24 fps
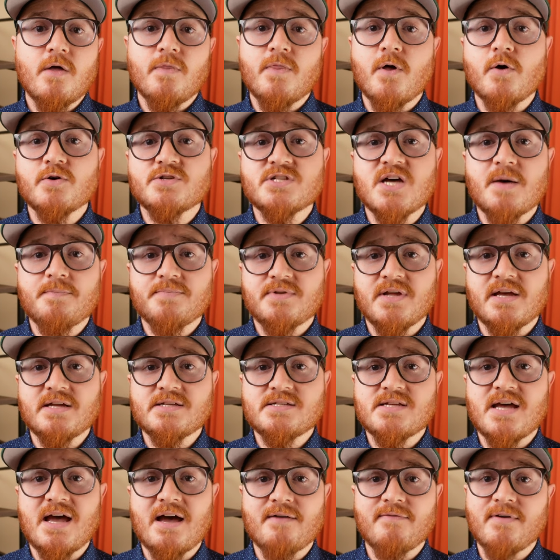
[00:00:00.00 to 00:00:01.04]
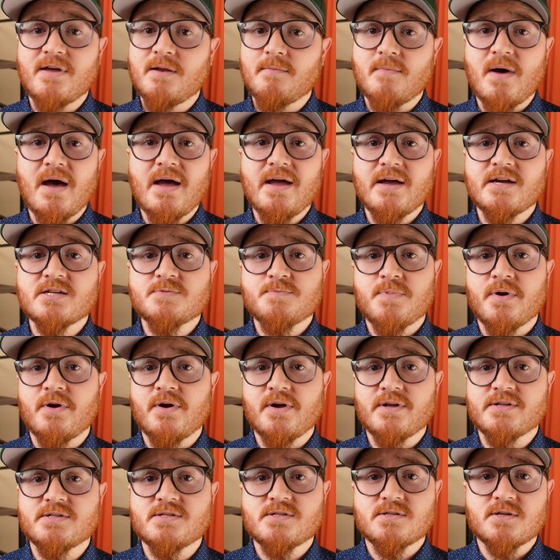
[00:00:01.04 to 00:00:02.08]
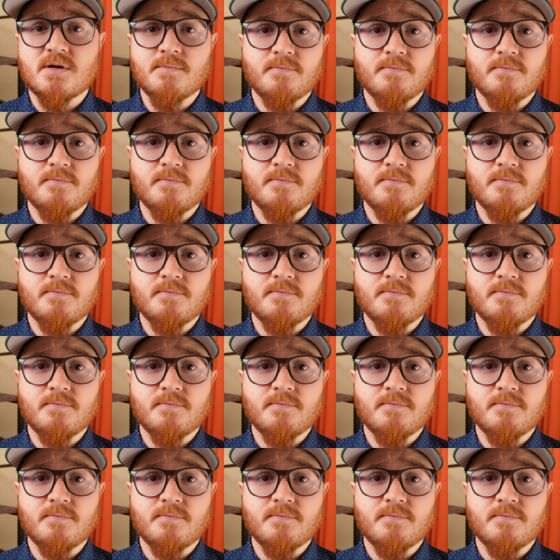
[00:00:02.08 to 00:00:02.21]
those updates have, in my experience,